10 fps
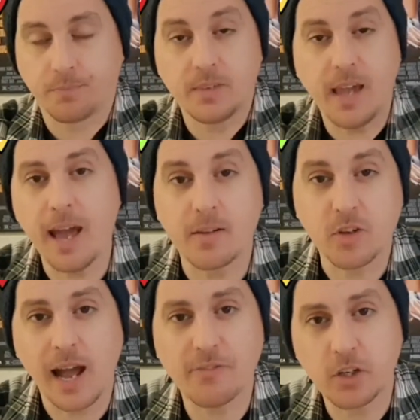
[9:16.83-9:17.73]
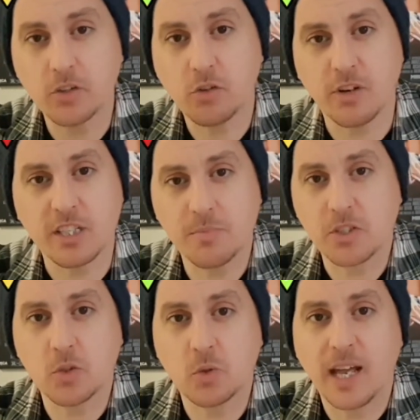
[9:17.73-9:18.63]
yeah, so have a good
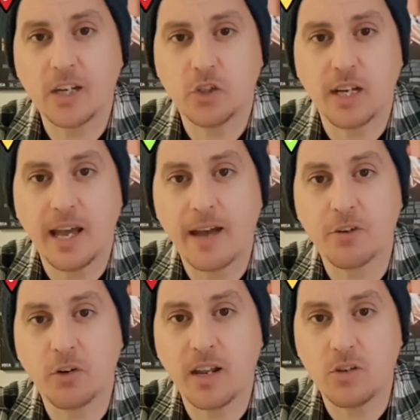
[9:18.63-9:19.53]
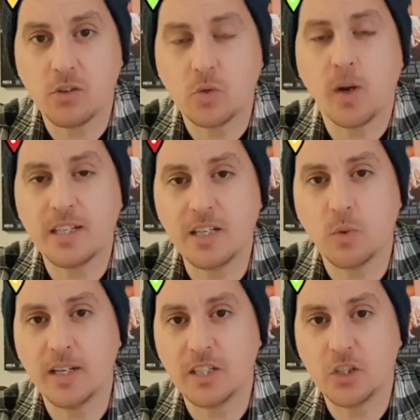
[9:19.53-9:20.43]
Christmas and all that shit. Have a great
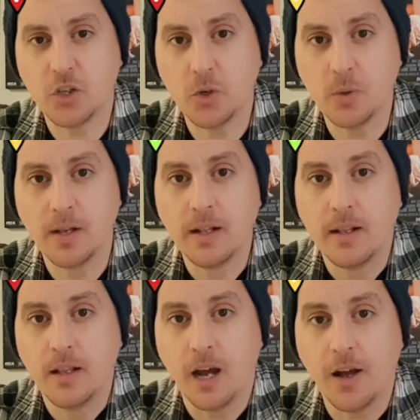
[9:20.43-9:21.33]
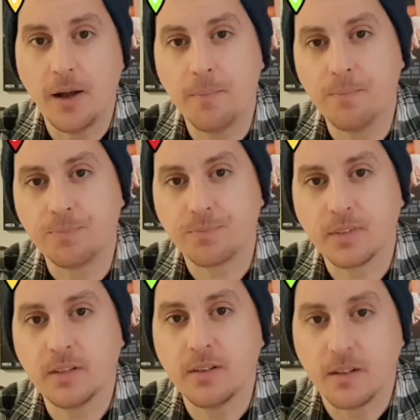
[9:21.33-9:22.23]
2022.
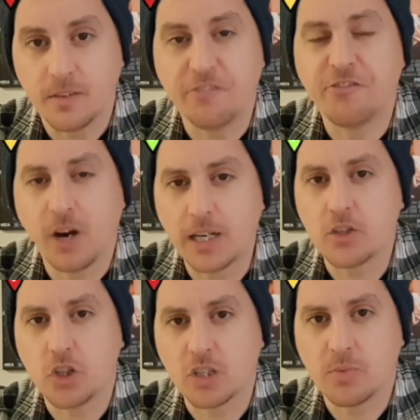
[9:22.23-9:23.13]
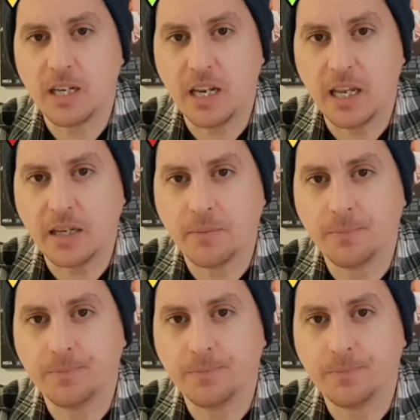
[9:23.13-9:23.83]
The fun is just beginning.